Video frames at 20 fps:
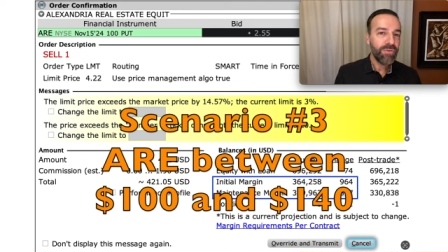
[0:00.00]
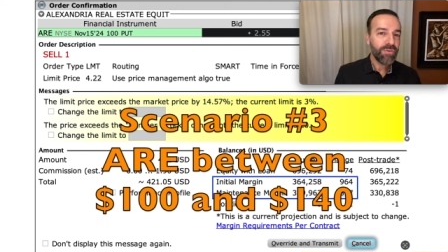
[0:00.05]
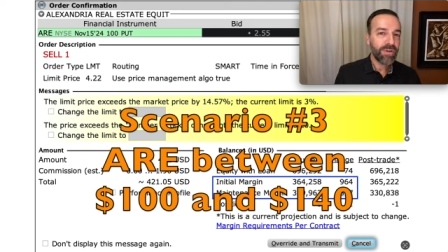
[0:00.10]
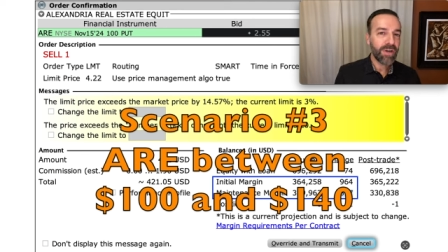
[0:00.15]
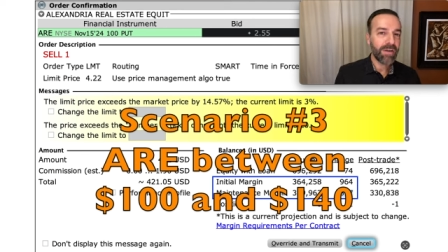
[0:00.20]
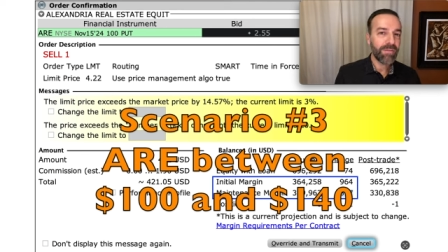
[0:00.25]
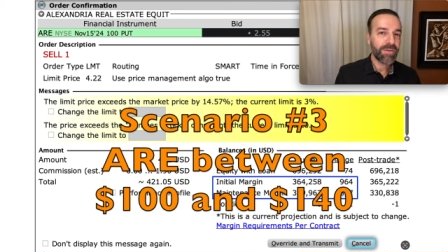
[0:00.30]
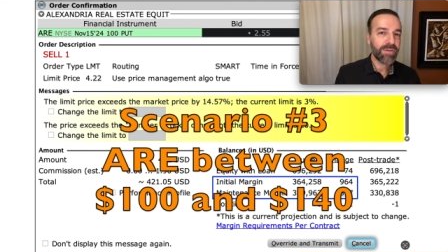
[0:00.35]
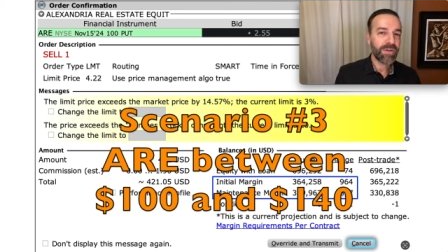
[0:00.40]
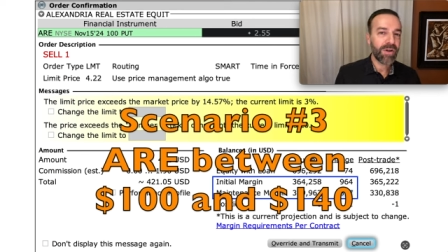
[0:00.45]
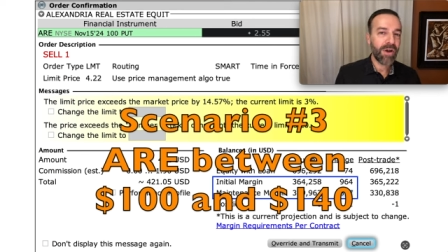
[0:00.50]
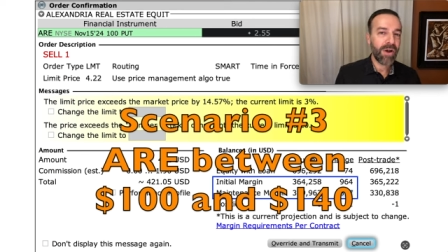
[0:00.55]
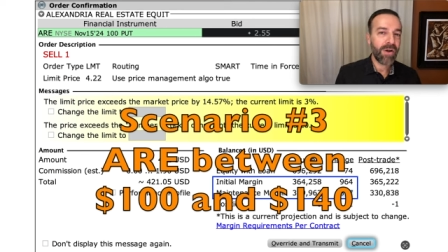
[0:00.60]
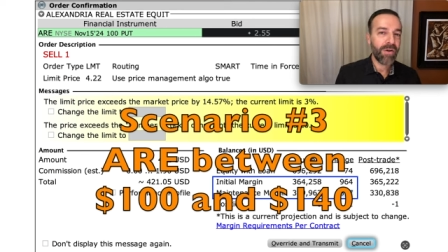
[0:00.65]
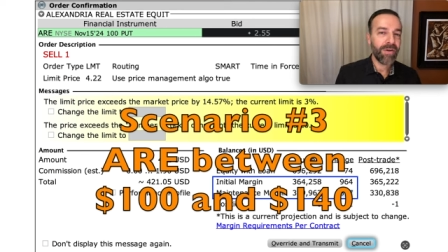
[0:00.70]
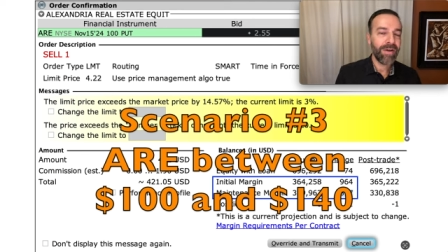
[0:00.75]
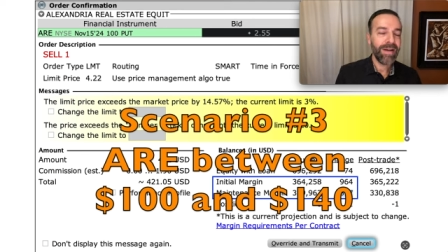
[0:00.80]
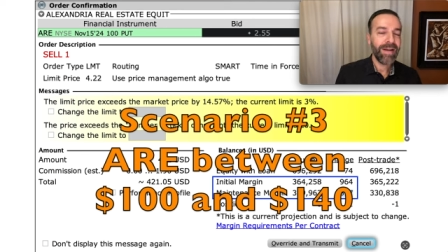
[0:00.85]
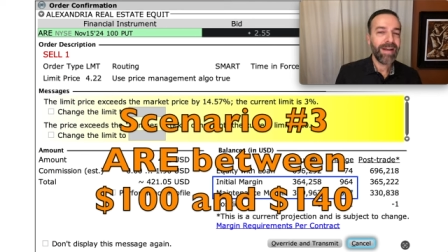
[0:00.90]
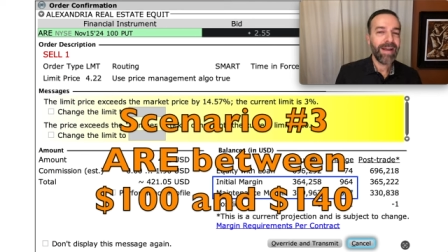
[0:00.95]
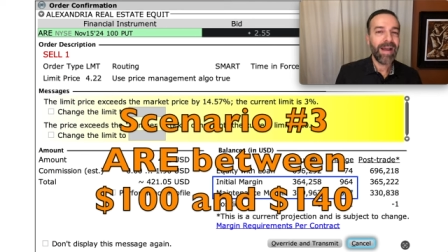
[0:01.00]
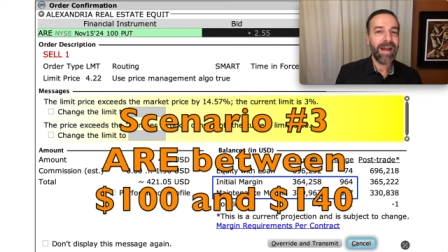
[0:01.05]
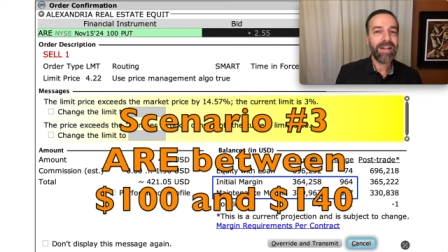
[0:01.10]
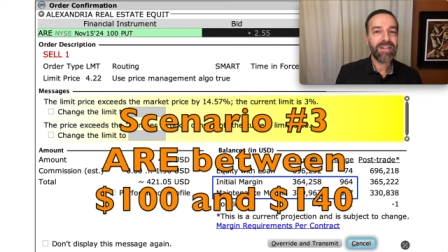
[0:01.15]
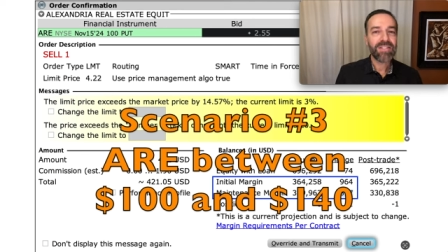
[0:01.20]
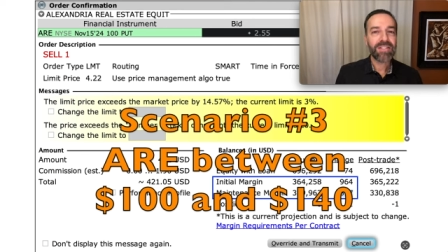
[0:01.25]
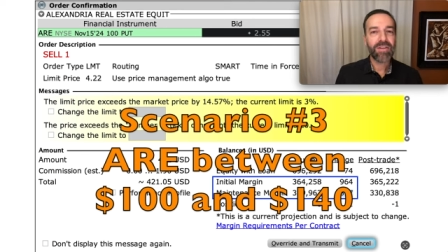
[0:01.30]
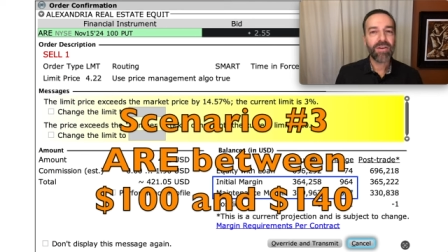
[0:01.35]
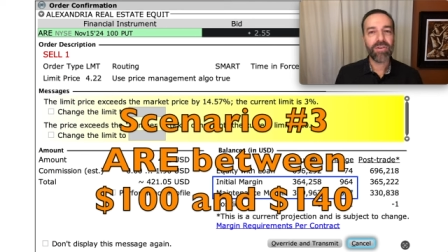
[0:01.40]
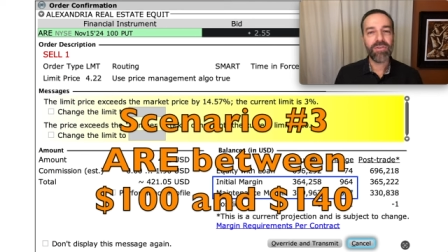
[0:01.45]
cover call, and
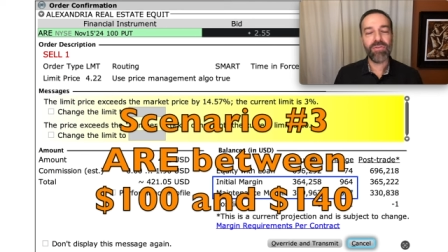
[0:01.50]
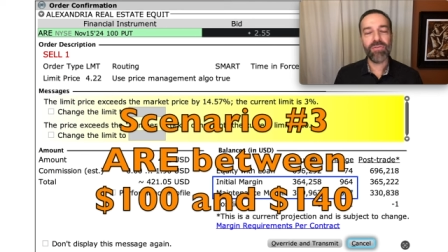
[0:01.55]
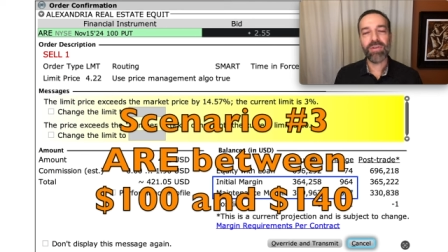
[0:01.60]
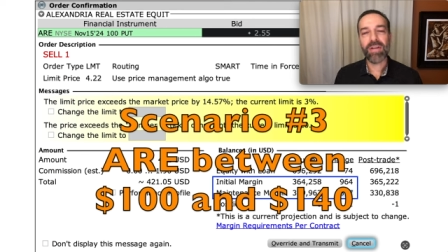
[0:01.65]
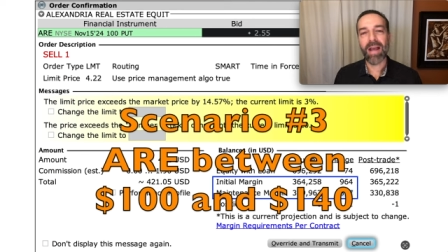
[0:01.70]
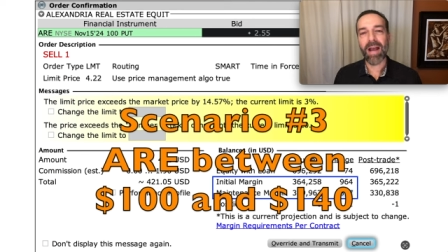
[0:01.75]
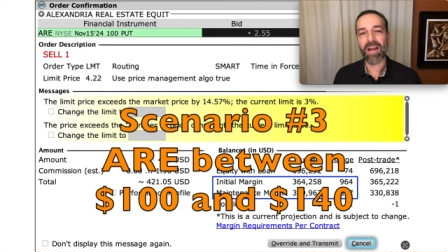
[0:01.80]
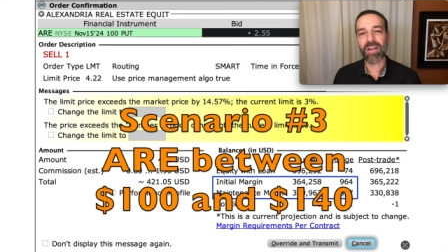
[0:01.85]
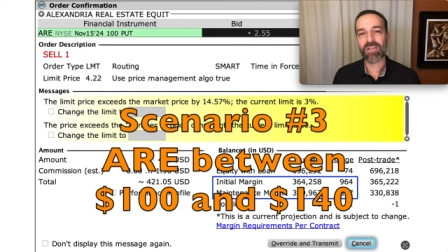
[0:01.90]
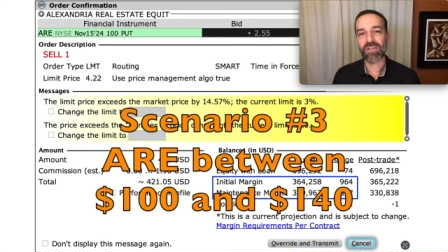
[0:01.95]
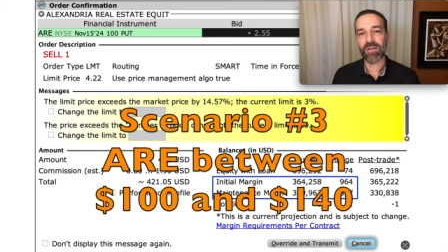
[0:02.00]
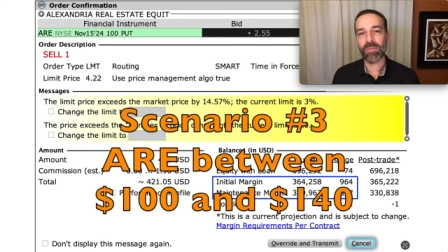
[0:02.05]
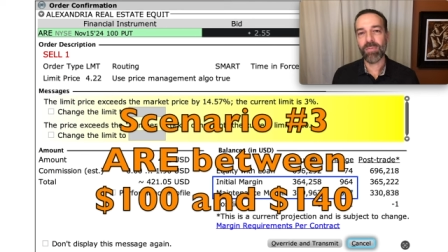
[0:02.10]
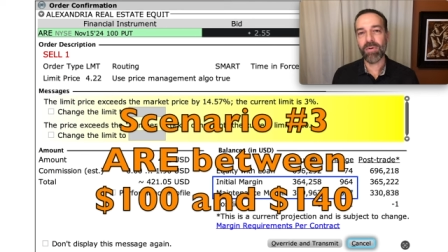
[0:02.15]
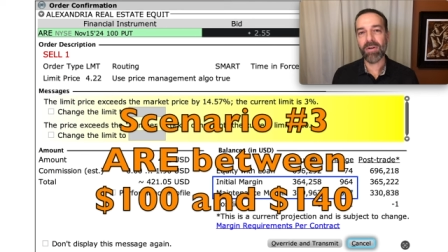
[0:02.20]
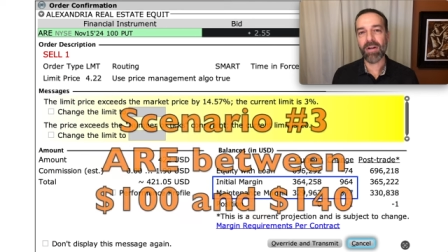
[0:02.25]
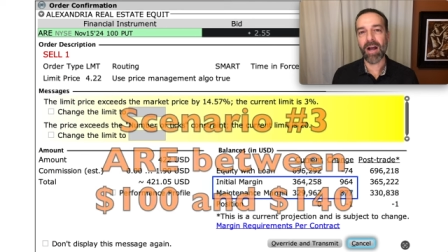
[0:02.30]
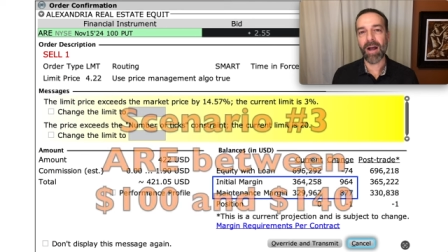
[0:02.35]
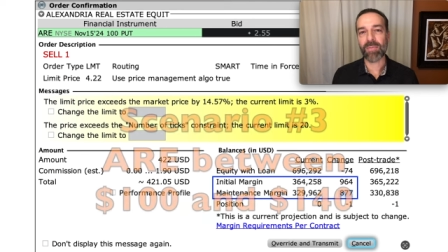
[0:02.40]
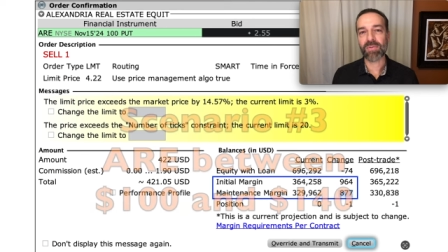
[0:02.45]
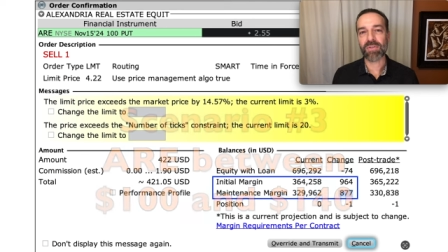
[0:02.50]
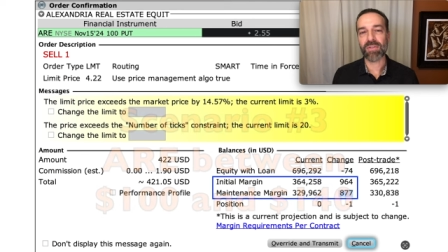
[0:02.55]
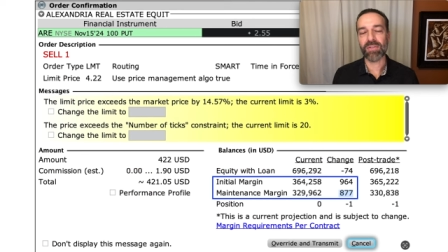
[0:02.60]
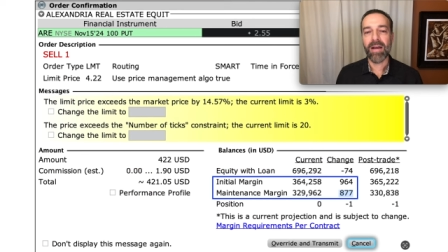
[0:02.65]
sell a new cash or put option.